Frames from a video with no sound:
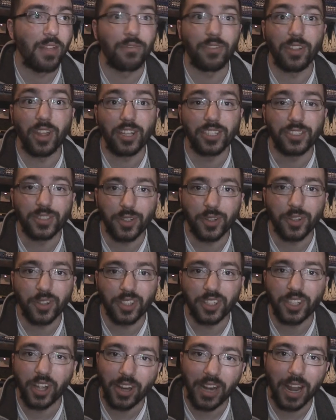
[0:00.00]
those of you
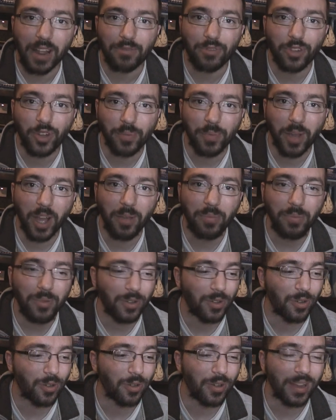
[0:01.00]
that don't have rhubarb
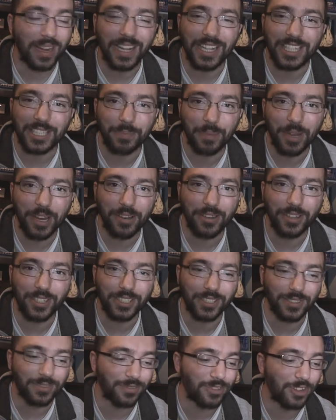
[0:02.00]
or any
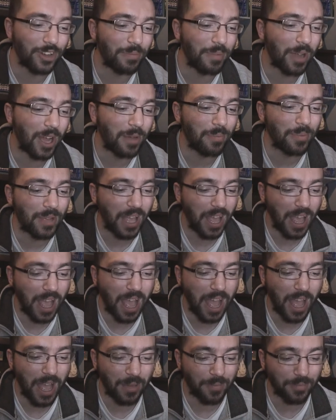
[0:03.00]
experience of rhubarb,
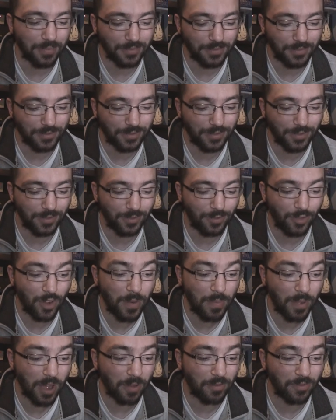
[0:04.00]

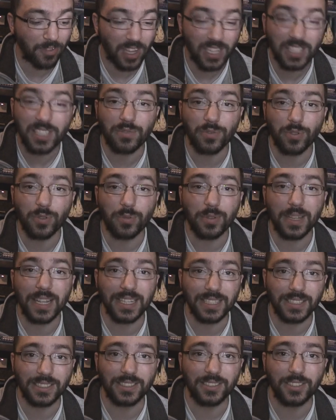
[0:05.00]
rhubarb first of all
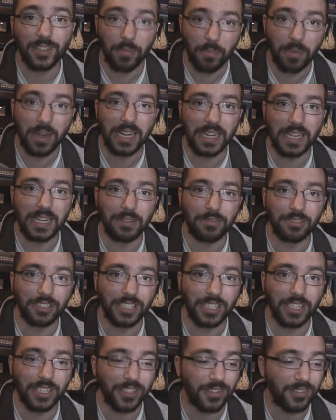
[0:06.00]
is completely
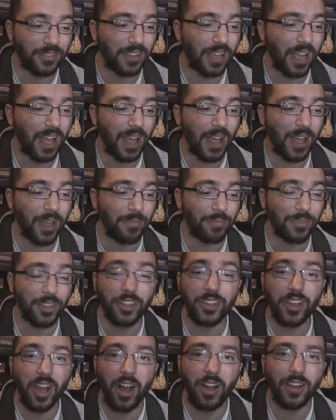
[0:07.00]
resilient.
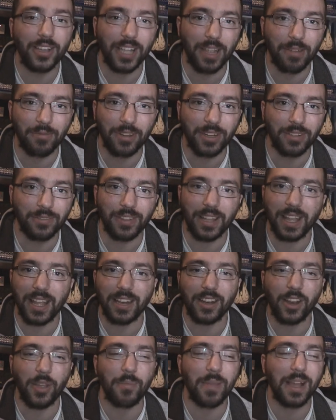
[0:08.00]
You can't get rid of it.
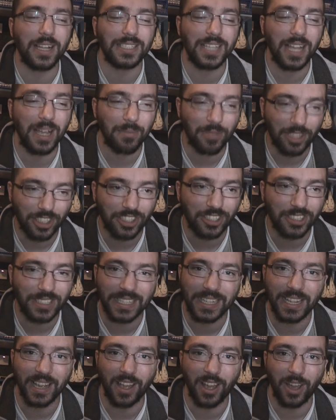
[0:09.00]
No matter how much you
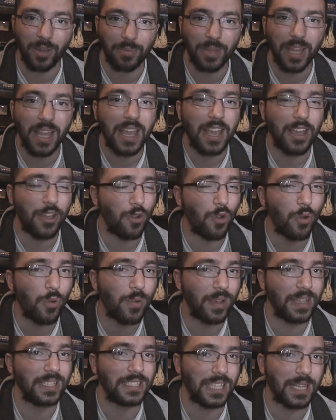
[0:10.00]
dig it up, it
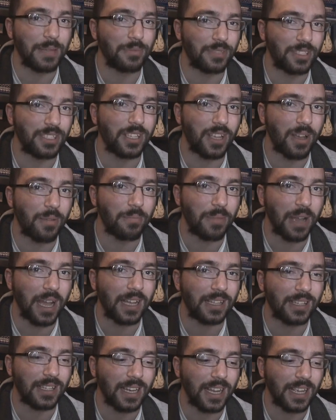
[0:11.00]
always seems to come
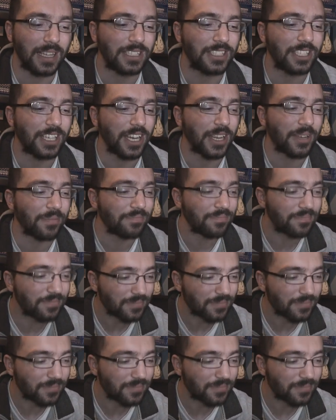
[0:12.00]
back the next year.